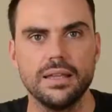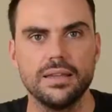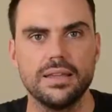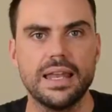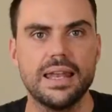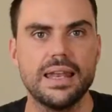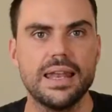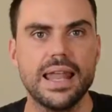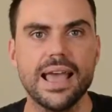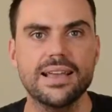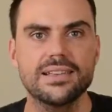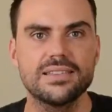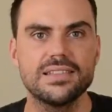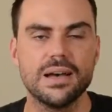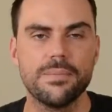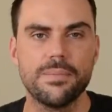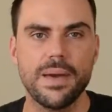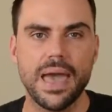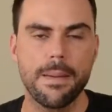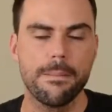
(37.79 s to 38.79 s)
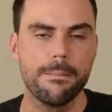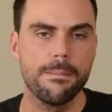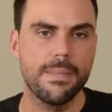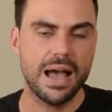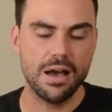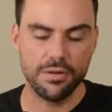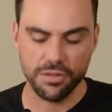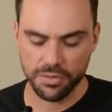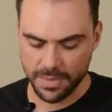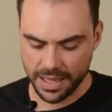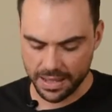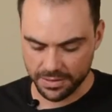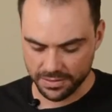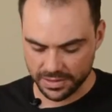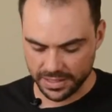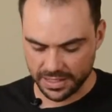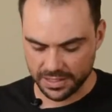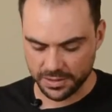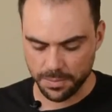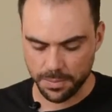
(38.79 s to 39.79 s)
Then next up, a mouth
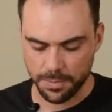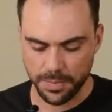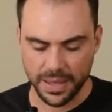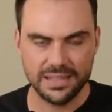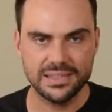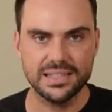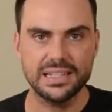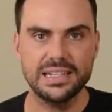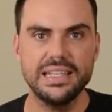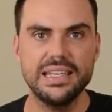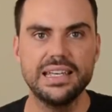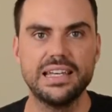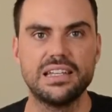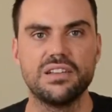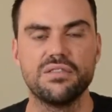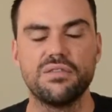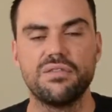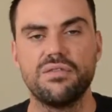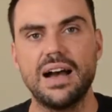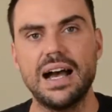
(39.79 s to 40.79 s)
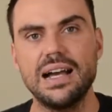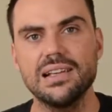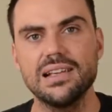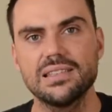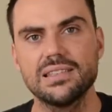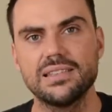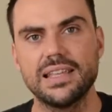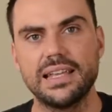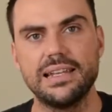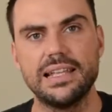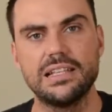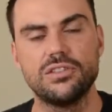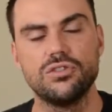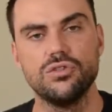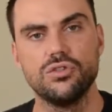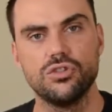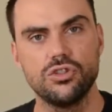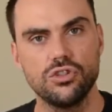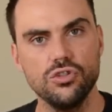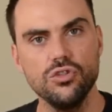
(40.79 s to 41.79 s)
mount is basically a device that lets you
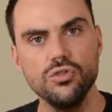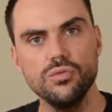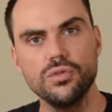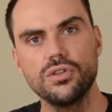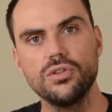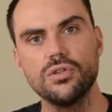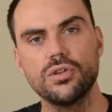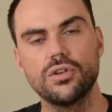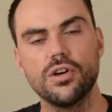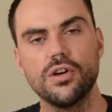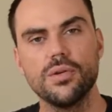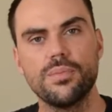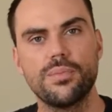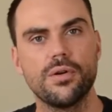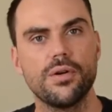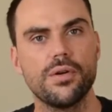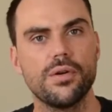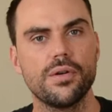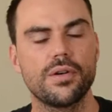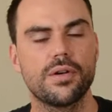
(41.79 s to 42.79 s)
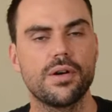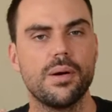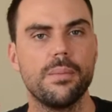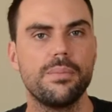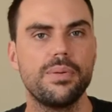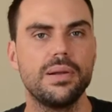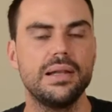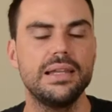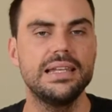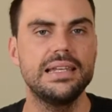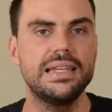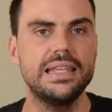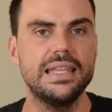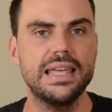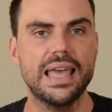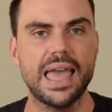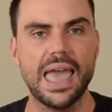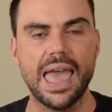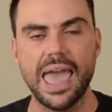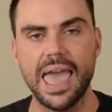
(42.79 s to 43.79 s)
shoot with your GoPro
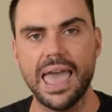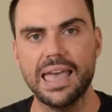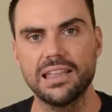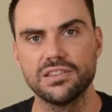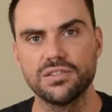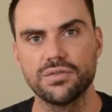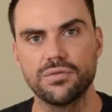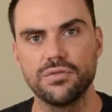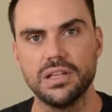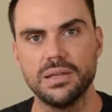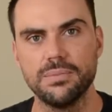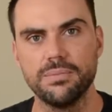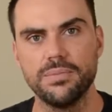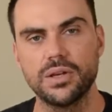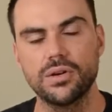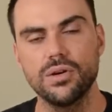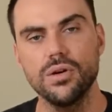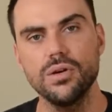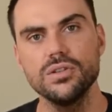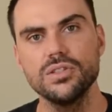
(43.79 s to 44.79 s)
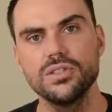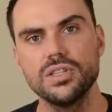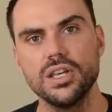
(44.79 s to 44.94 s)
completely hands-free, because